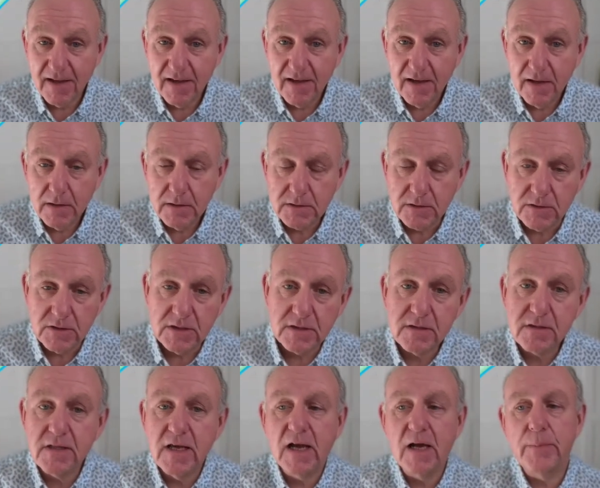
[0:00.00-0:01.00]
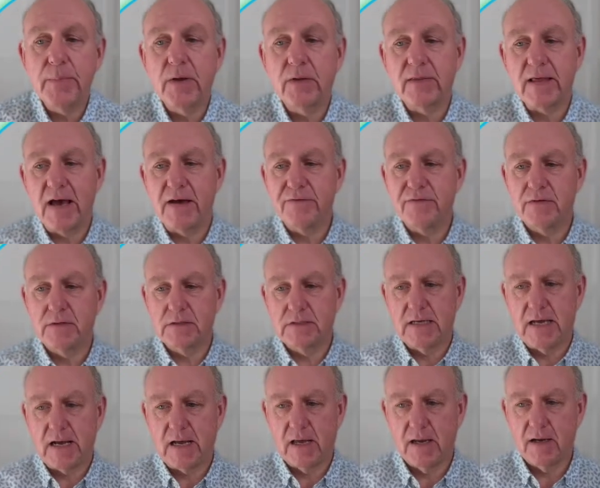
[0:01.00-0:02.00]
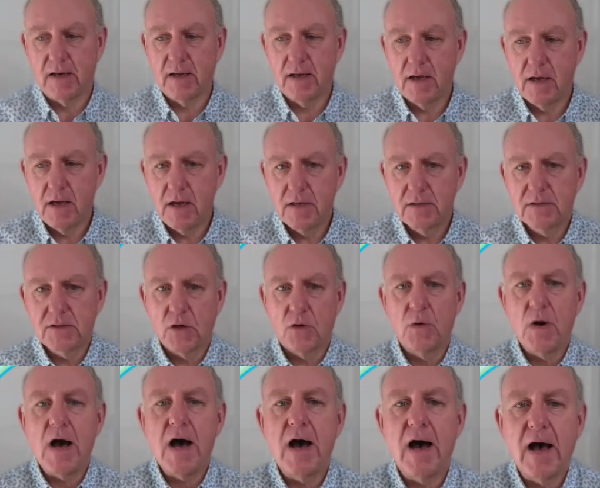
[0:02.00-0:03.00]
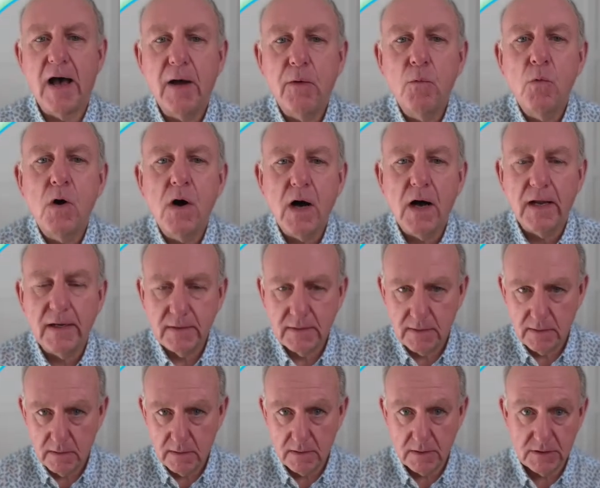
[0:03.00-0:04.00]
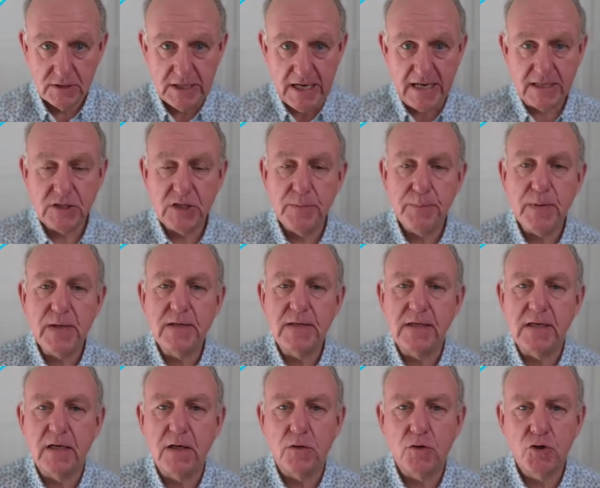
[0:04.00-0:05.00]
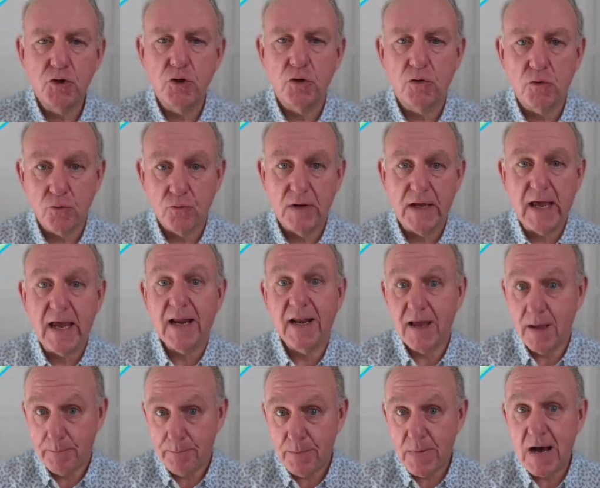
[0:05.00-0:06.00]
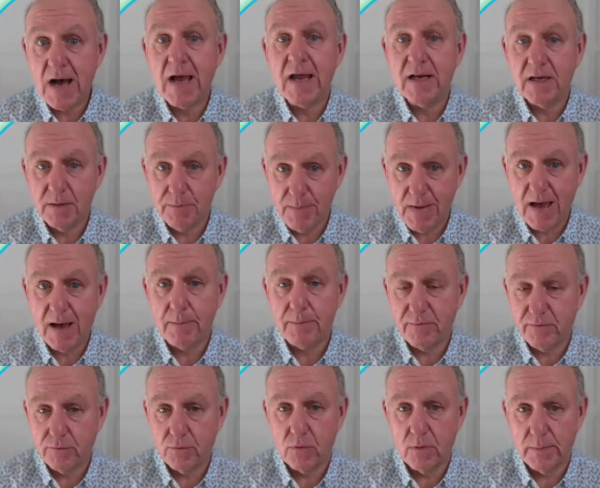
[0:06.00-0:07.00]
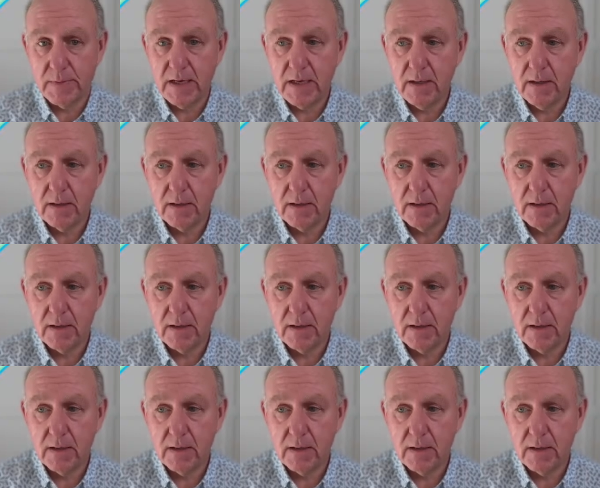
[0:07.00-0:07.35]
So just think about that for a second. So I want ChatGPT to create a mind map for me